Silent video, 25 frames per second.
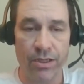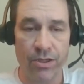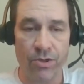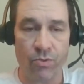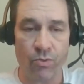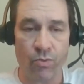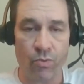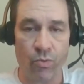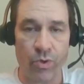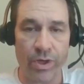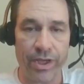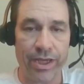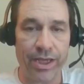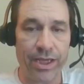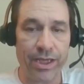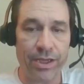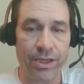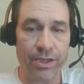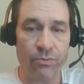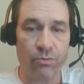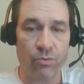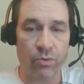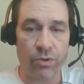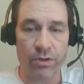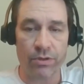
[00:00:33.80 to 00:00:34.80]

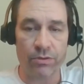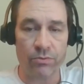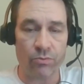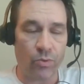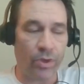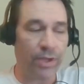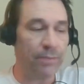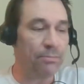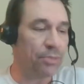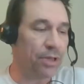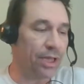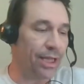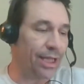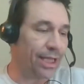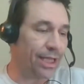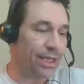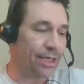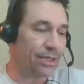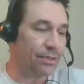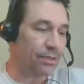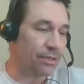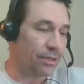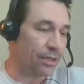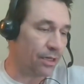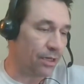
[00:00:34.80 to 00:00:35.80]
we were we
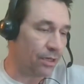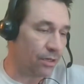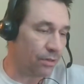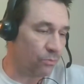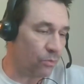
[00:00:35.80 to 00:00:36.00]
played uh,